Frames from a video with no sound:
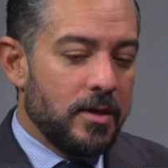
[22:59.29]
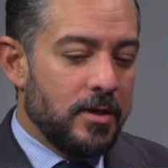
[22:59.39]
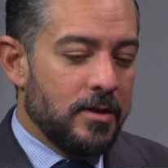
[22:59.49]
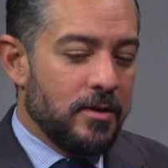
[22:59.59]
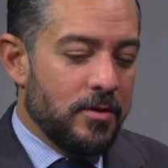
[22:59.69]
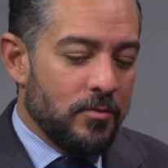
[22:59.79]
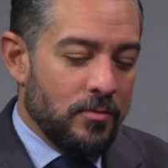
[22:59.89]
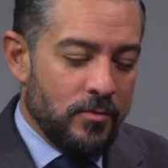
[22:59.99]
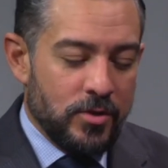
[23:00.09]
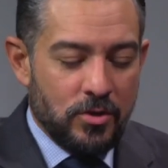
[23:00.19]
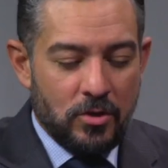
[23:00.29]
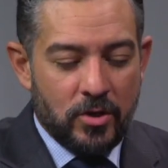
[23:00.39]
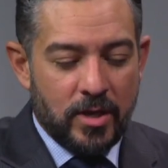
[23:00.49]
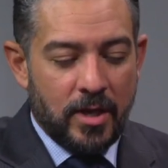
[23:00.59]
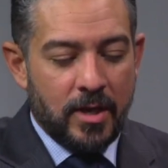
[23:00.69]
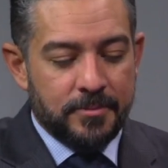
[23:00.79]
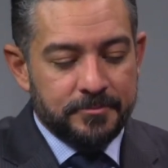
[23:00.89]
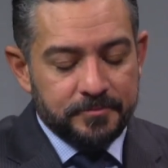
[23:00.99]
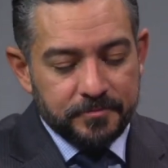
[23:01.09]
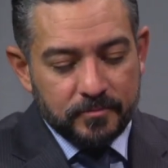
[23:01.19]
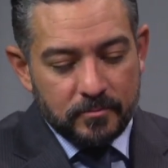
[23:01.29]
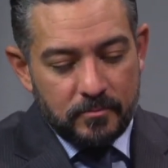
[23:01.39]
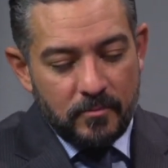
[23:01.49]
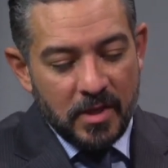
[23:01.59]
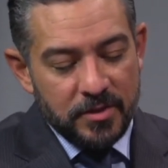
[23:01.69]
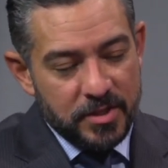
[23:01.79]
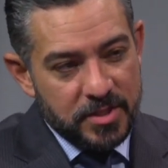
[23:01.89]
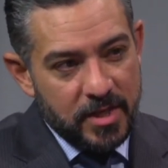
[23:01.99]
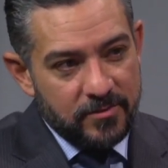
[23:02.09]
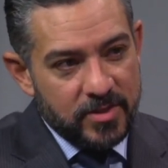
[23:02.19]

Uh, when you look at the state of